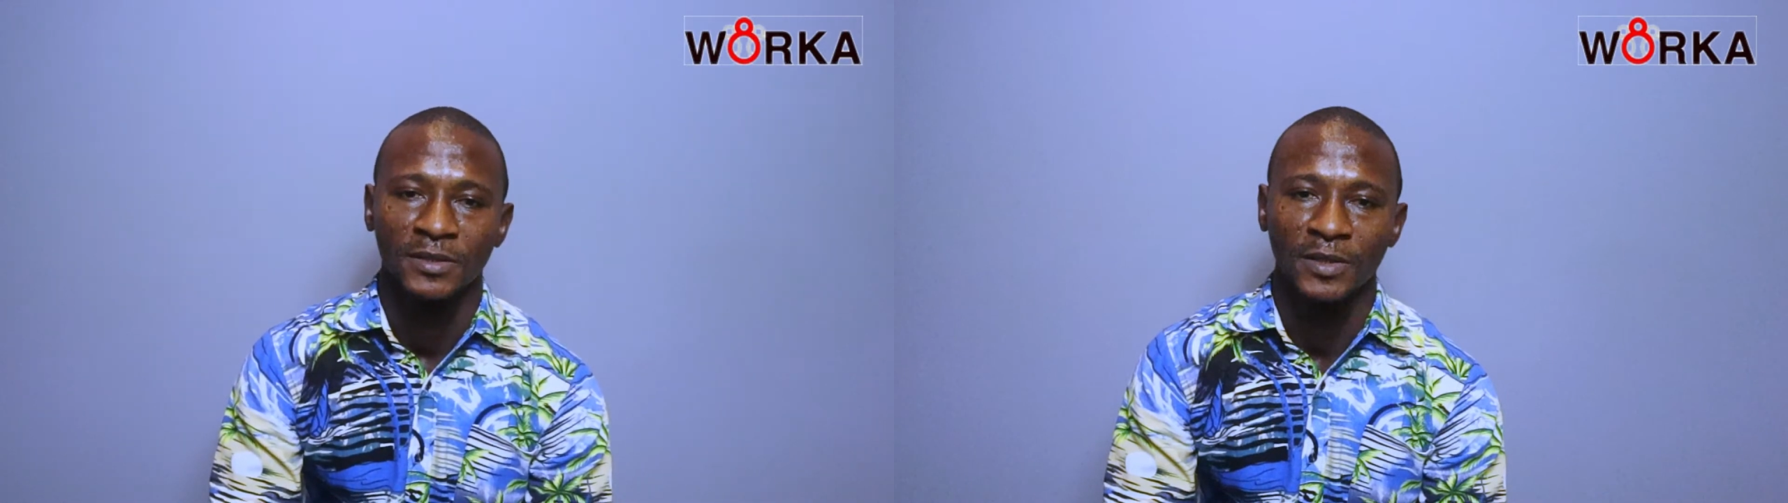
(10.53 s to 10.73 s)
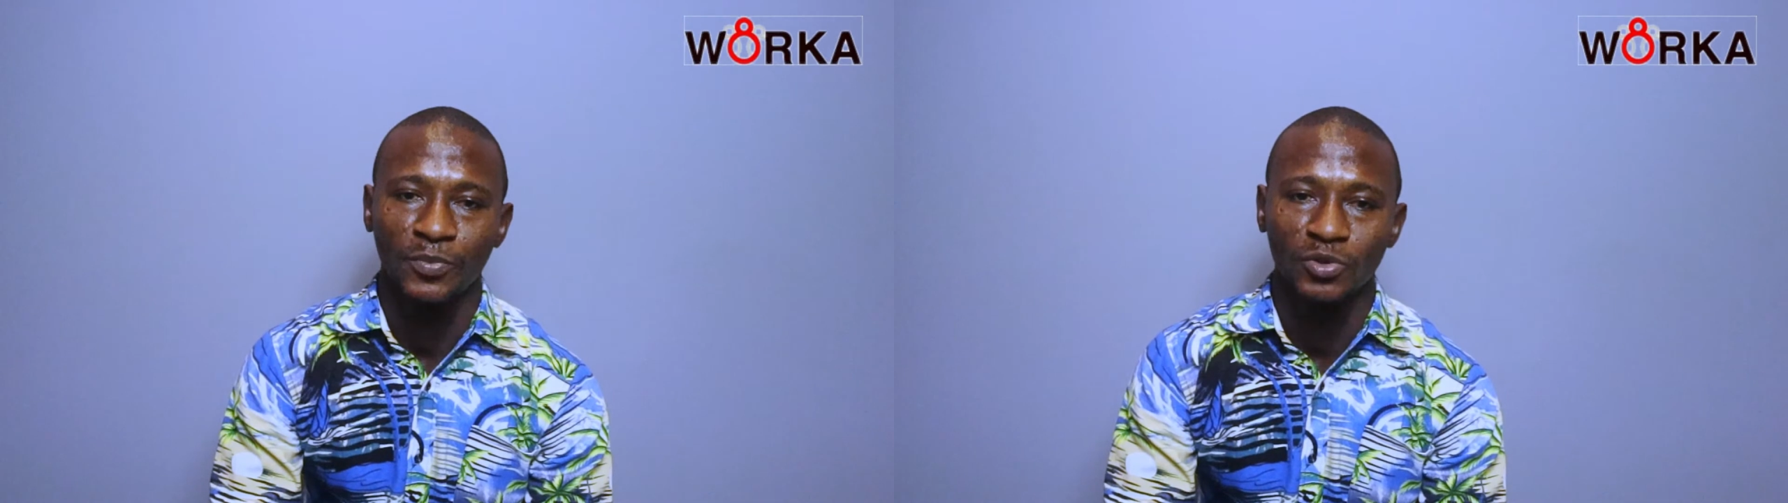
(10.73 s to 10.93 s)

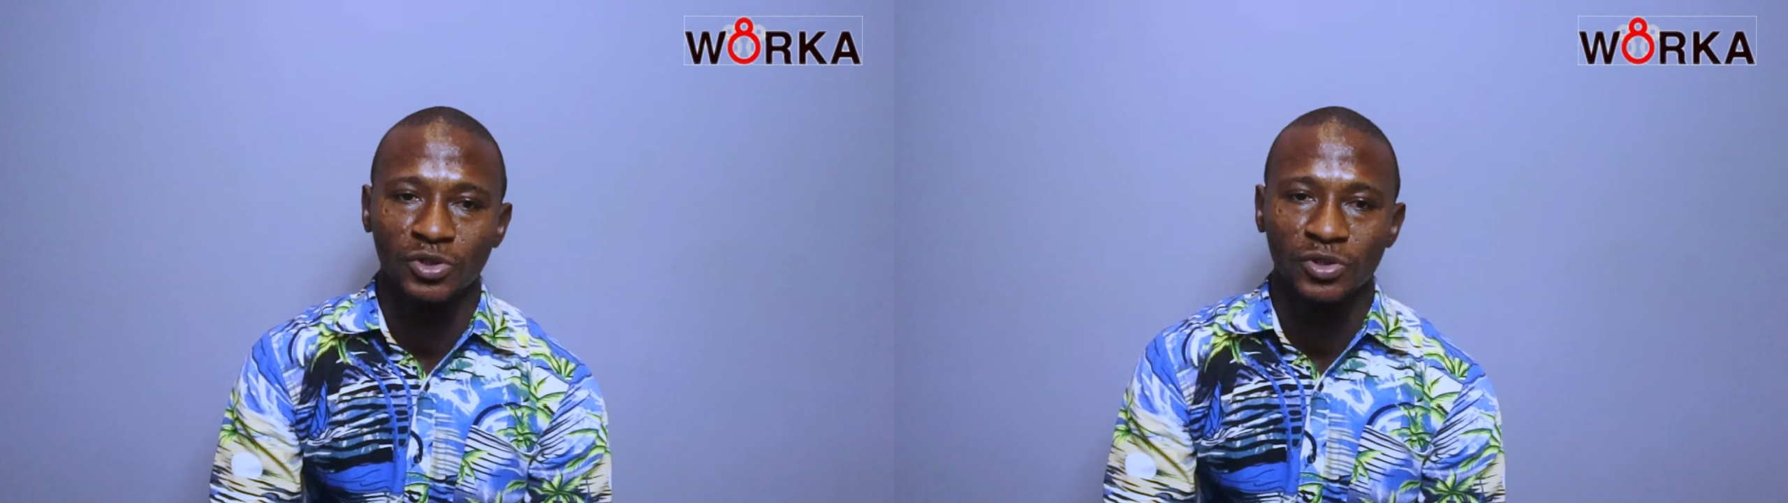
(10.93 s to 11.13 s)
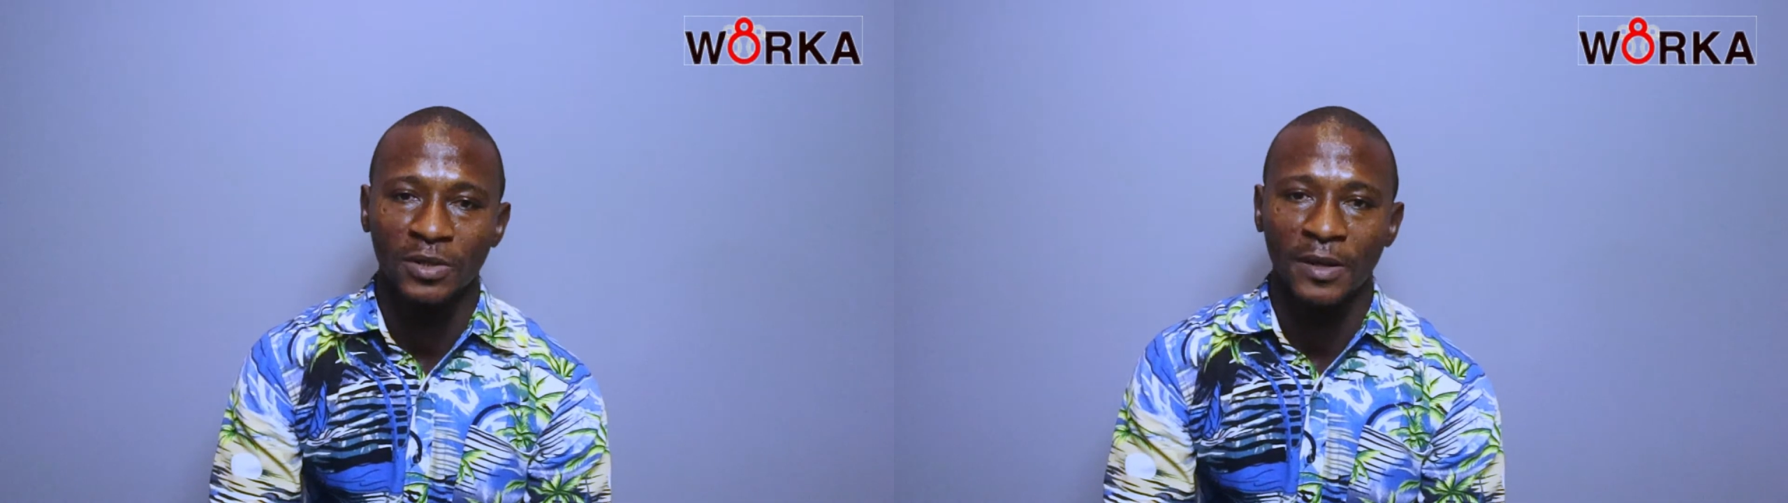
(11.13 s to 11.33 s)
The
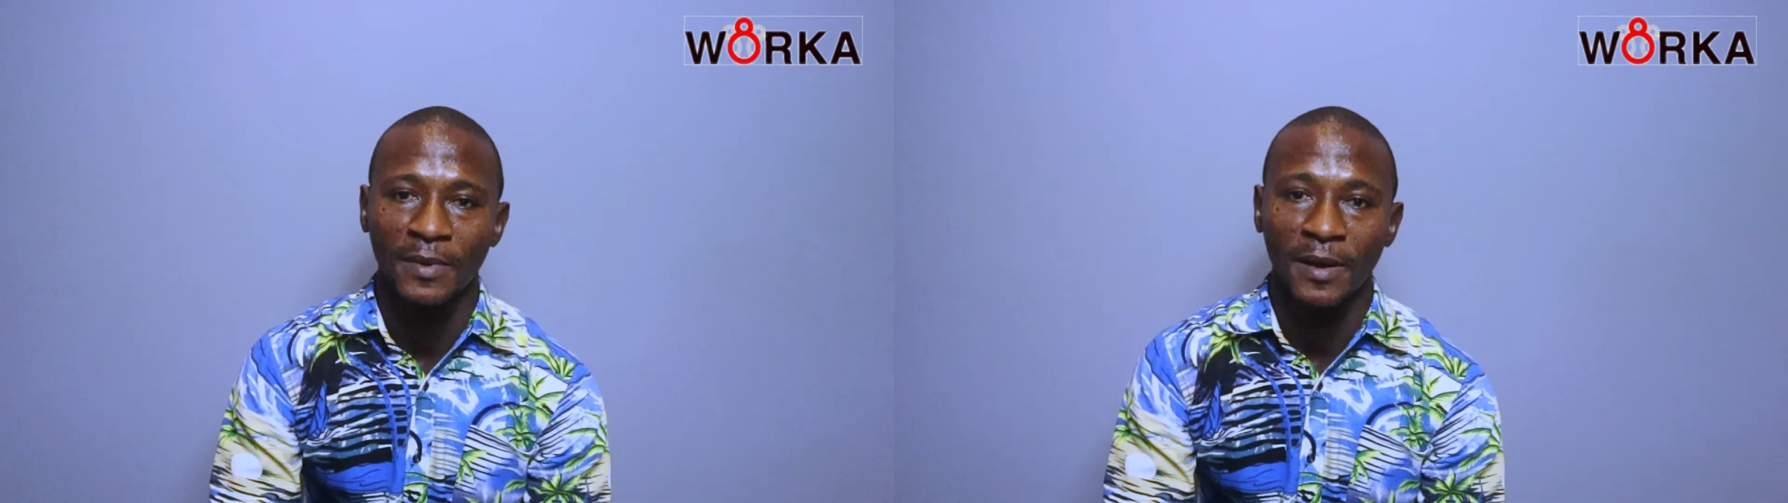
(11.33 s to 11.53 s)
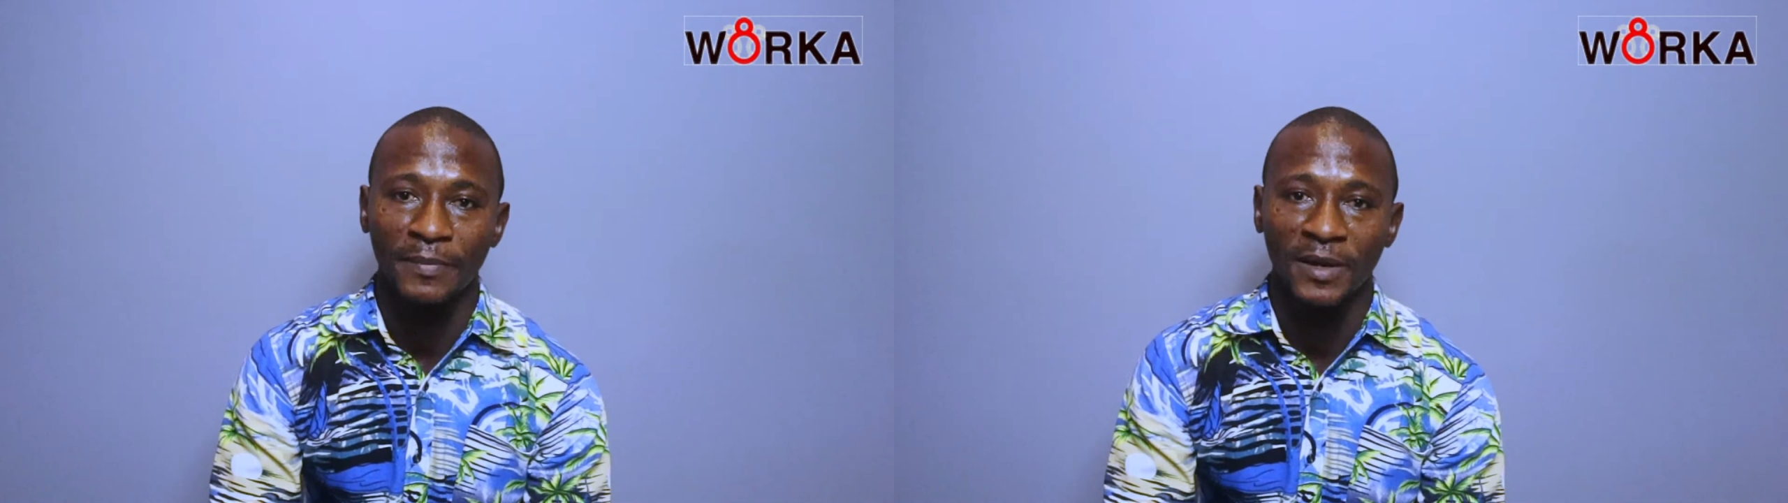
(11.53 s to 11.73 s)
position I'm
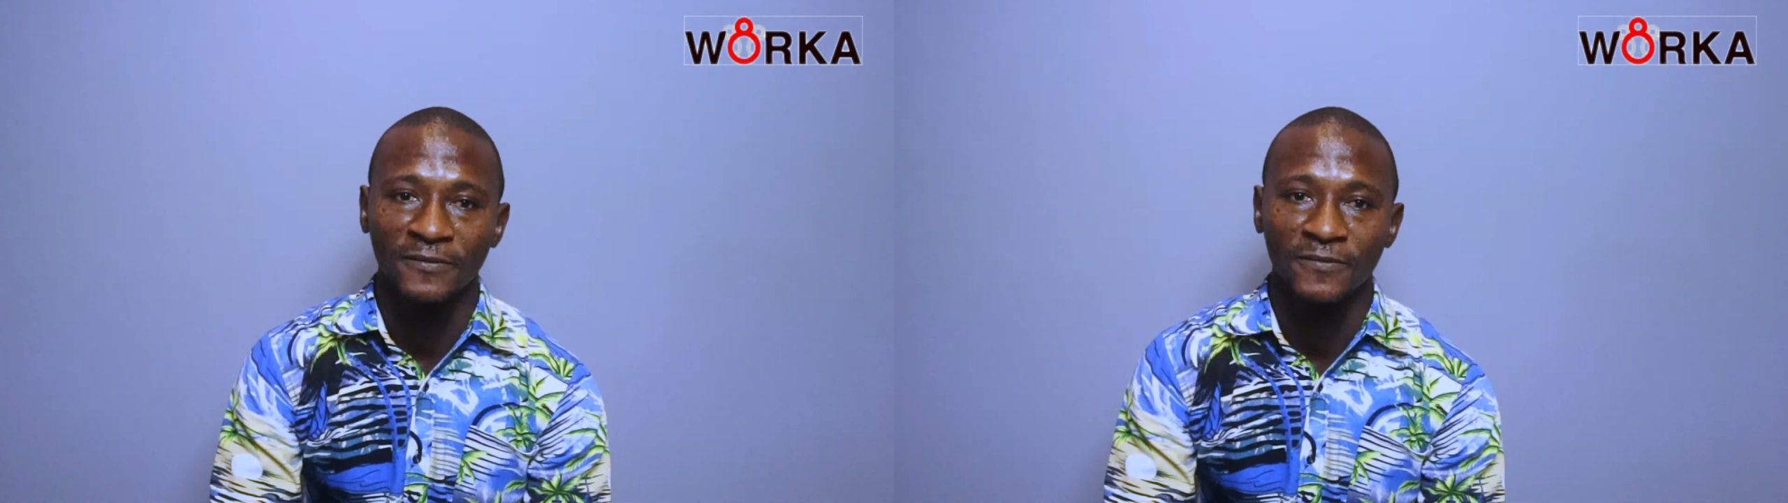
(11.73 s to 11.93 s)
applying